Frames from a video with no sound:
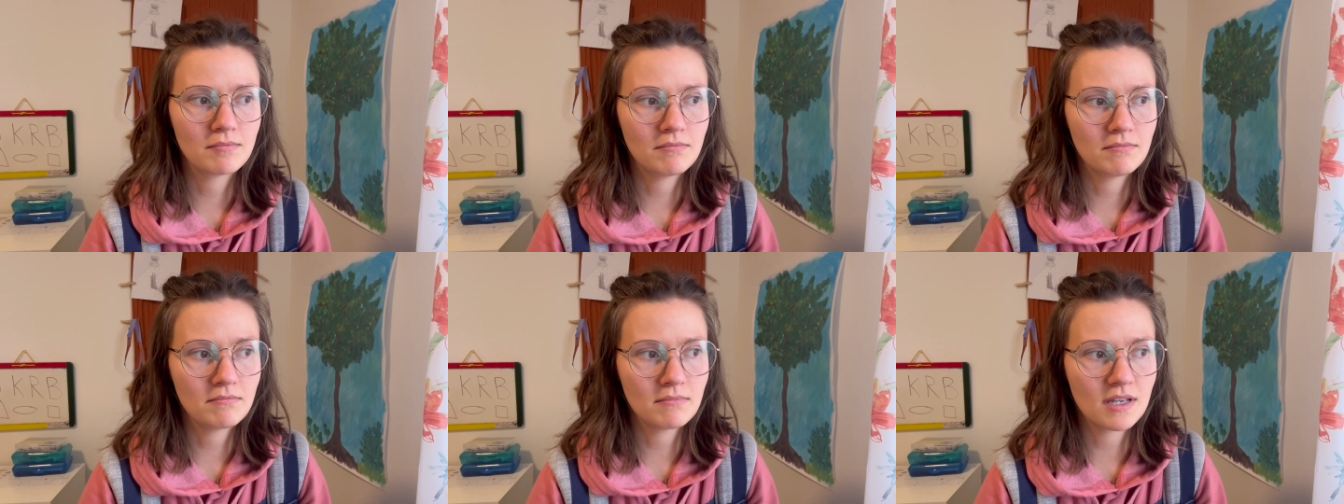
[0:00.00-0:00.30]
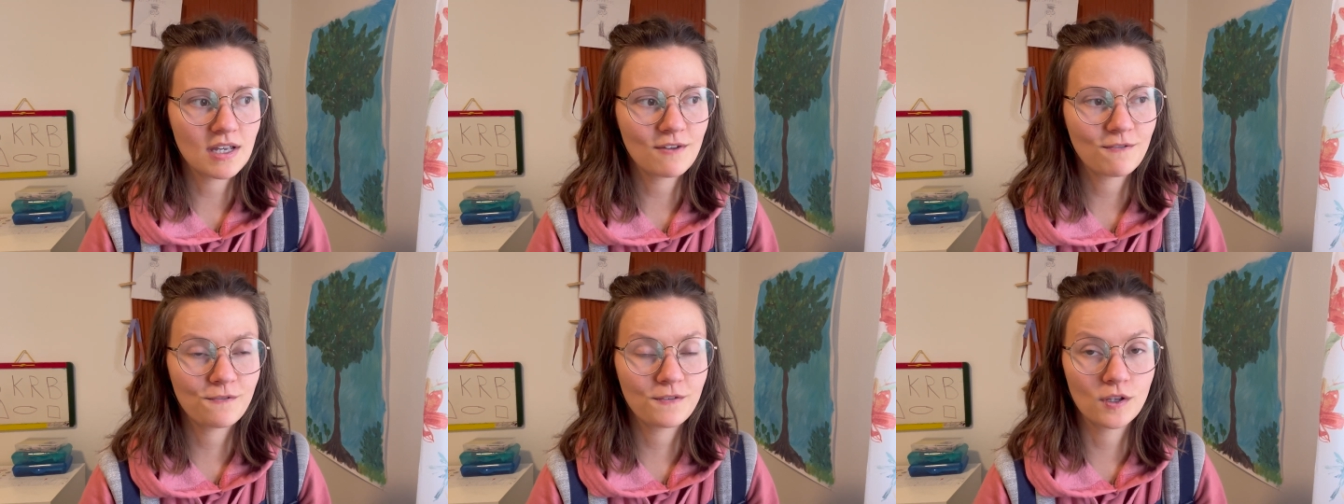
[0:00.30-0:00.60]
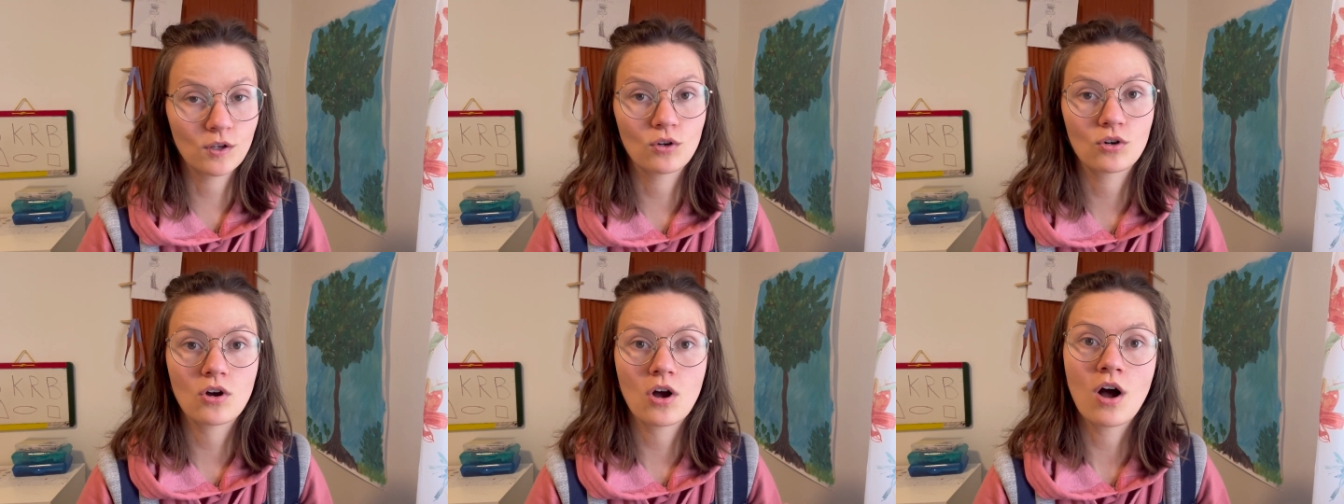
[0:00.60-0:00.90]
me
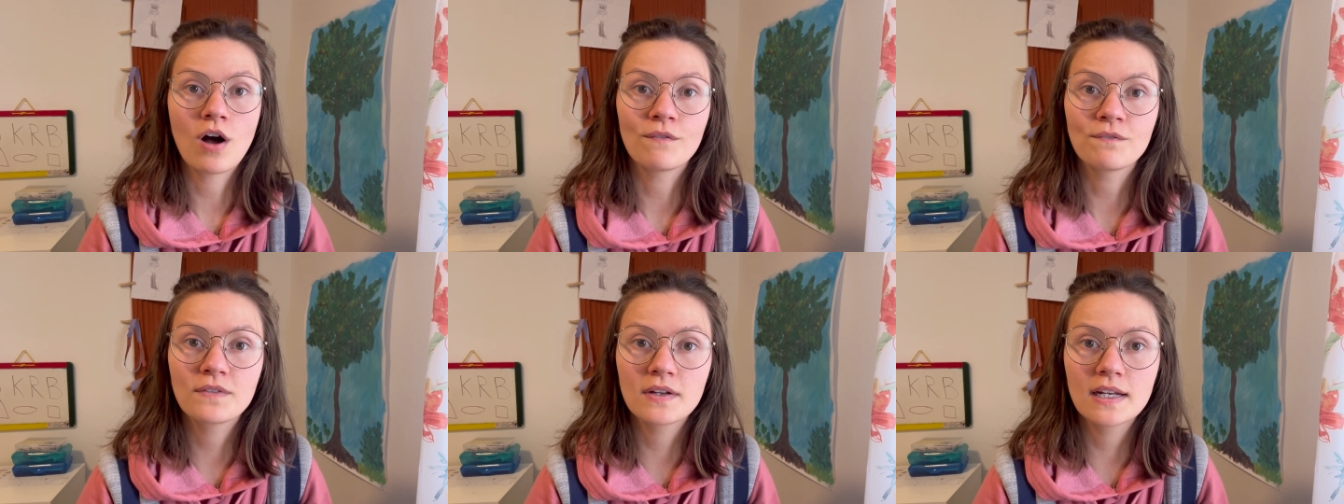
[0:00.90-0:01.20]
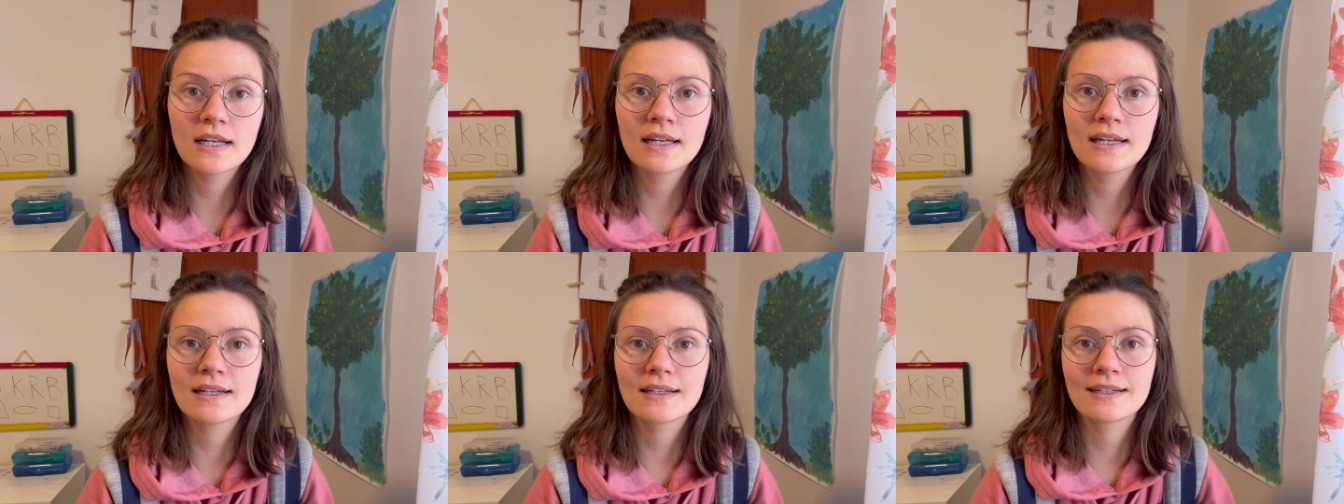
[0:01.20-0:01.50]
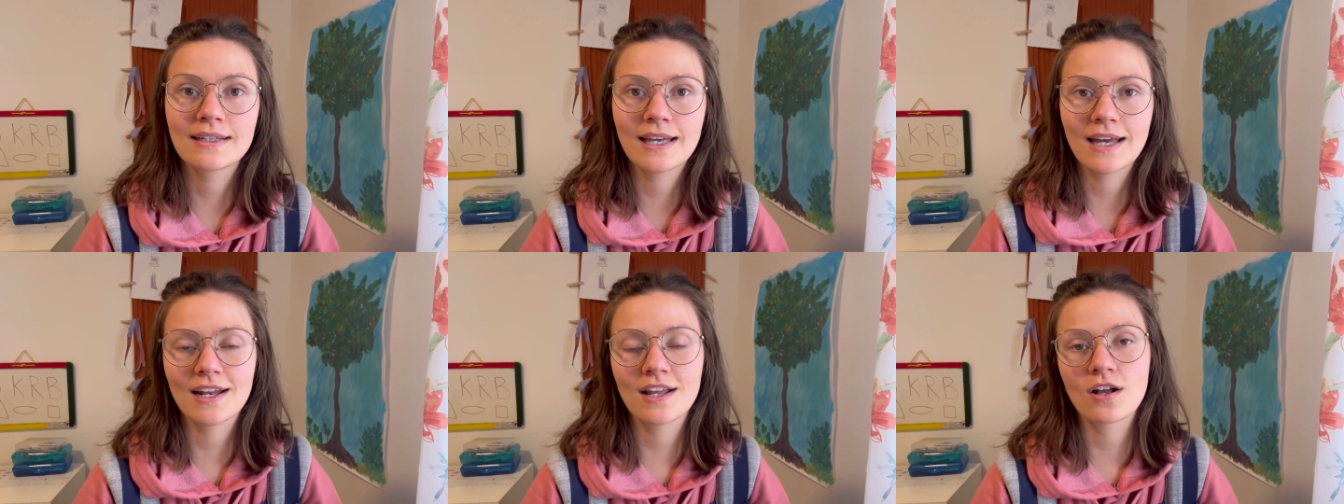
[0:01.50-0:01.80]
feel
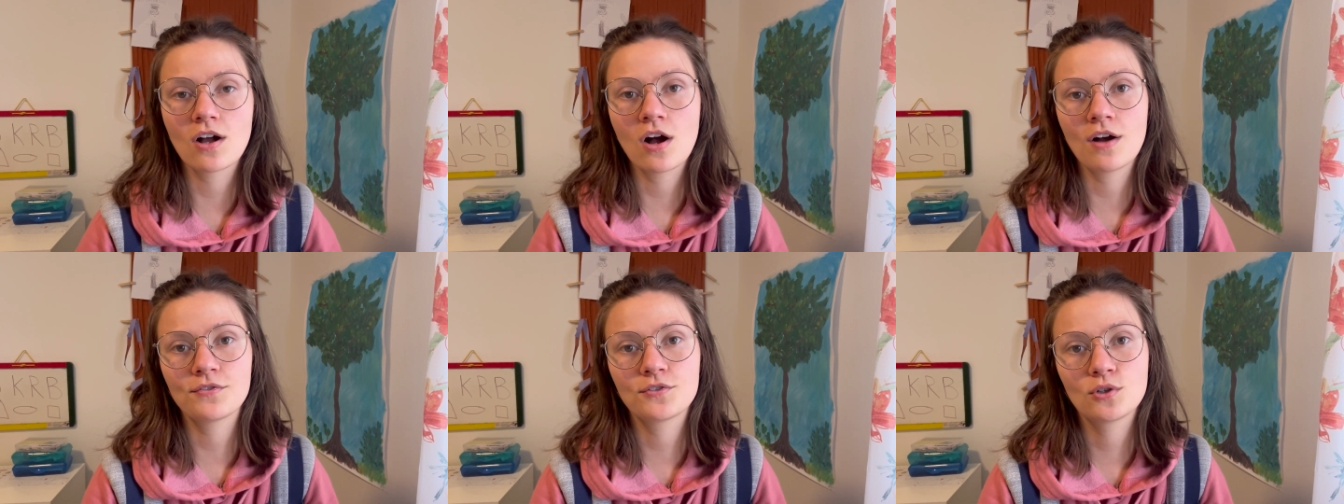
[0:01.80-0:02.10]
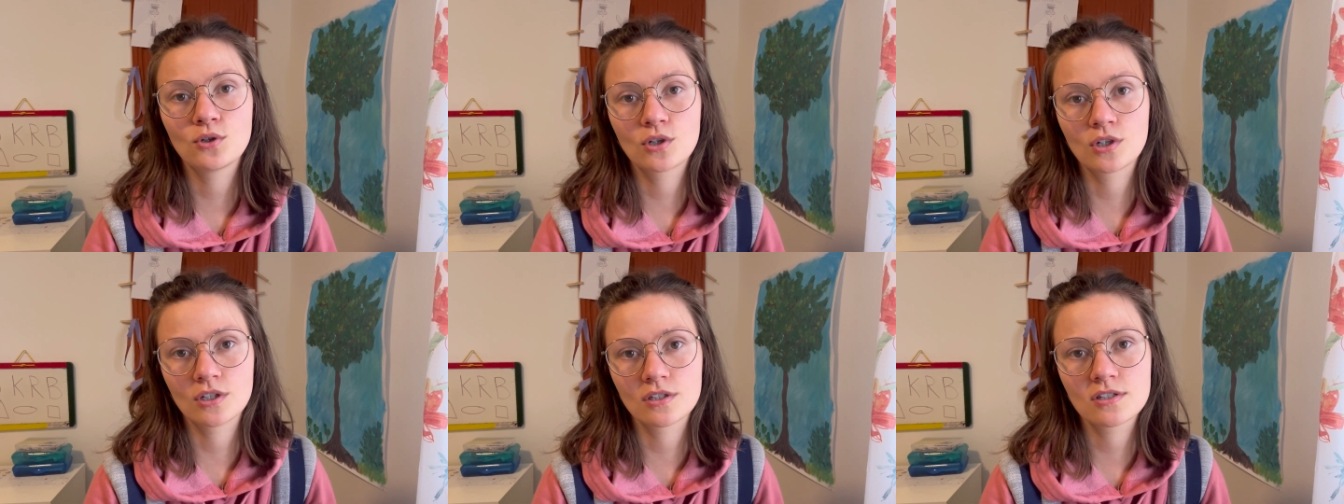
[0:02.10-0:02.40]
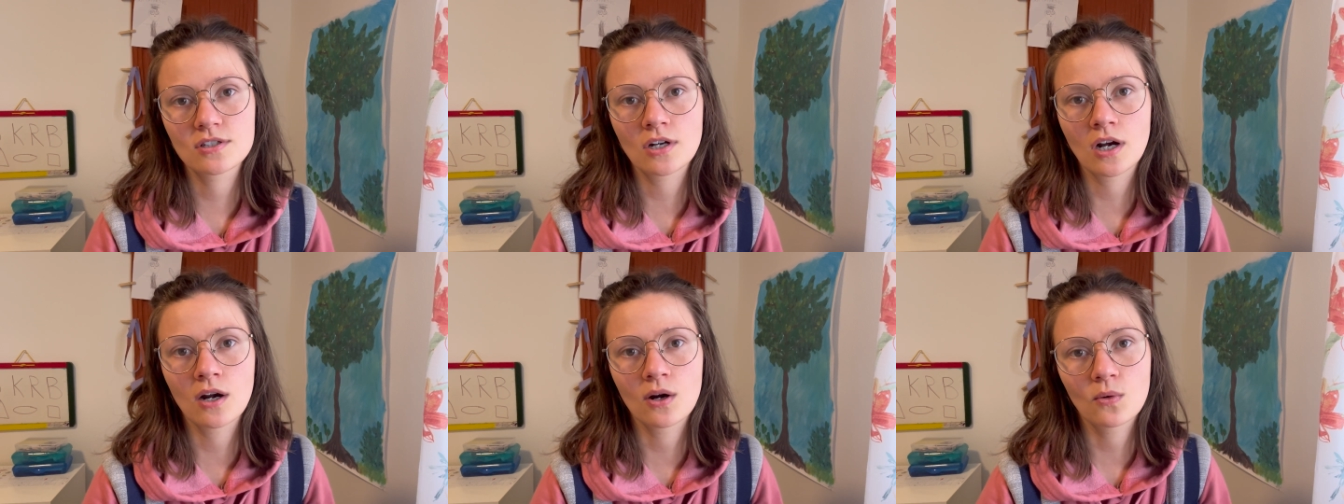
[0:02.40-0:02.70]
confident getting off to a good
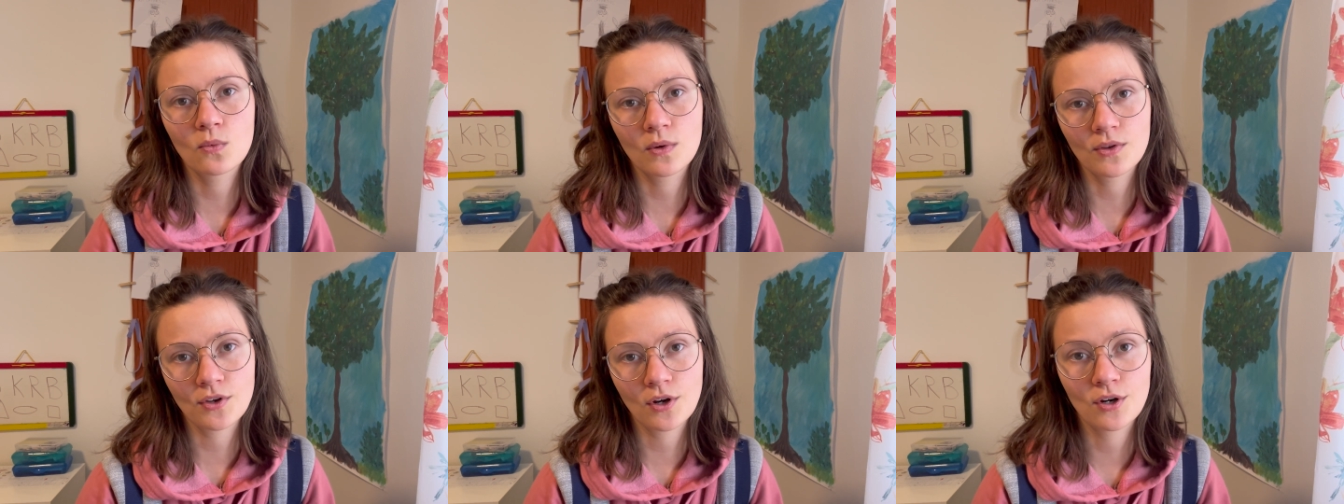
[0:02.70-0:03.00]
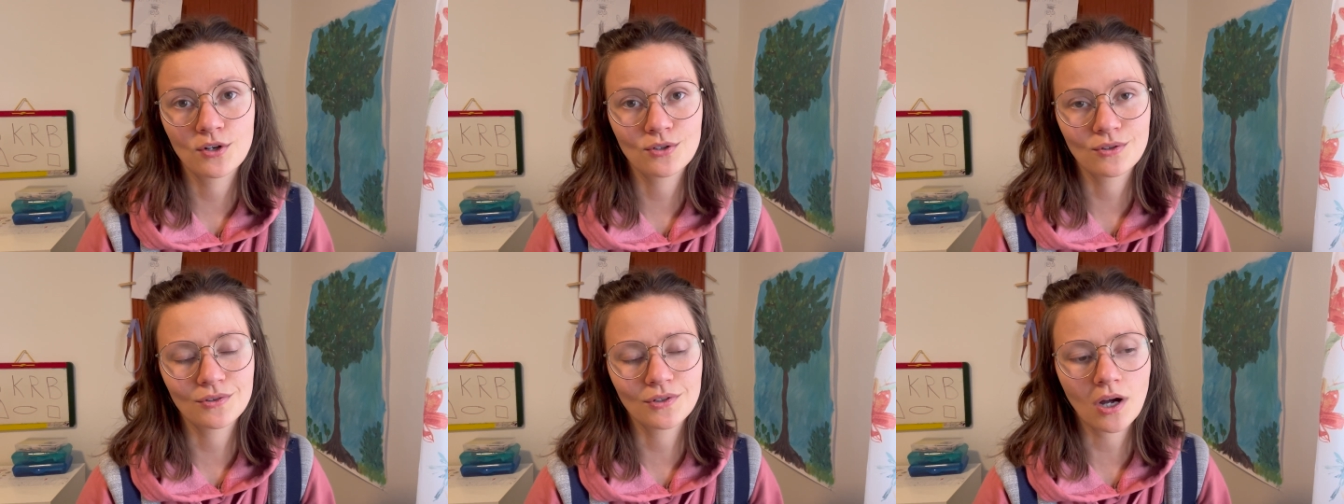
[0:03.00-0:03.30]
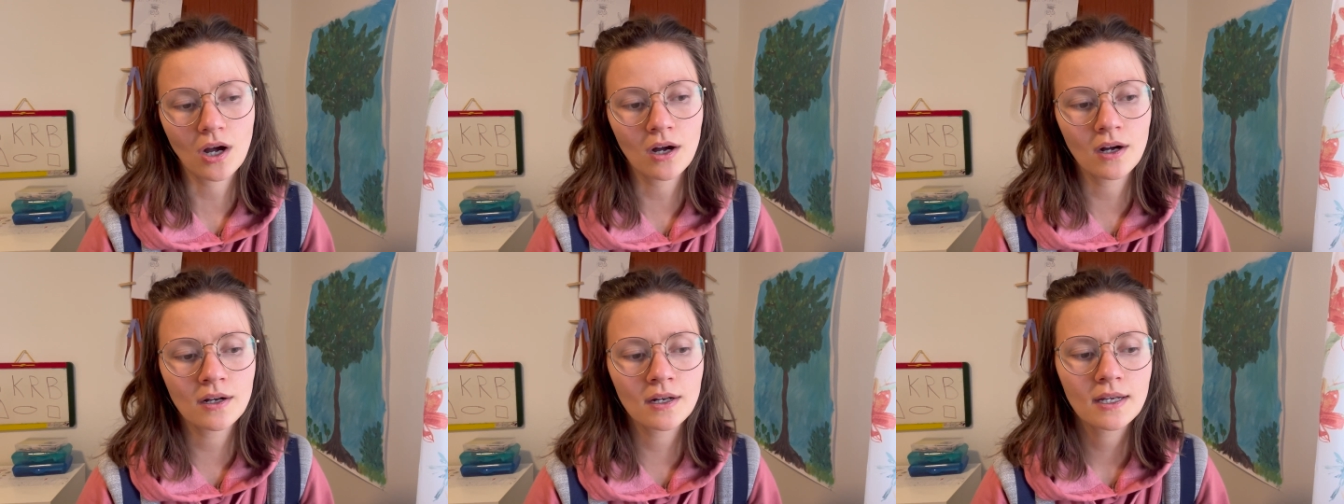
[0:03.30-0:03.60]
start with our new
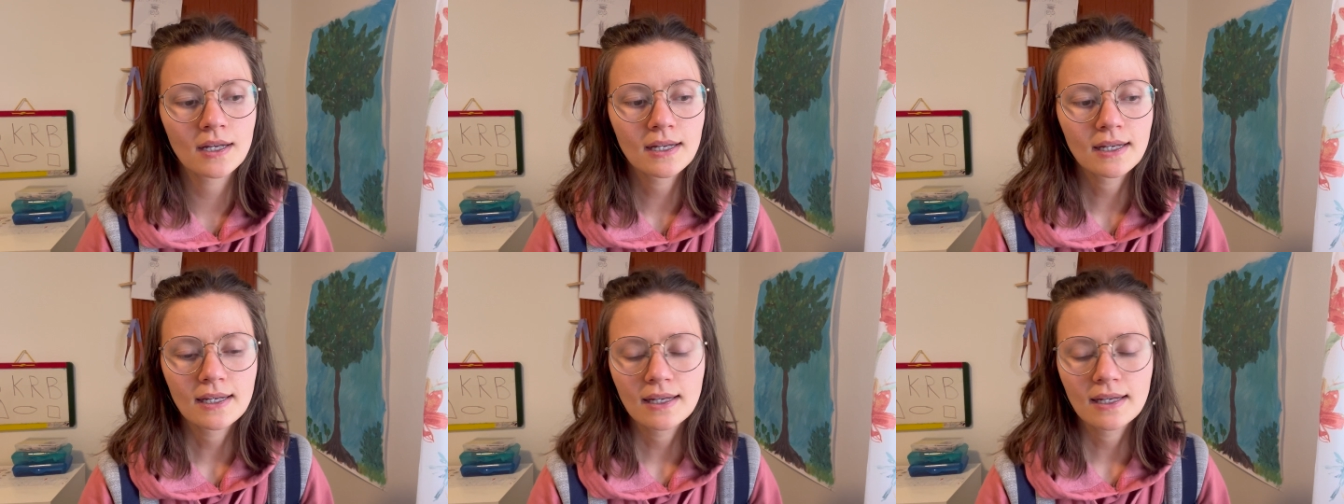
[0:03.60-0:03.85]
dog.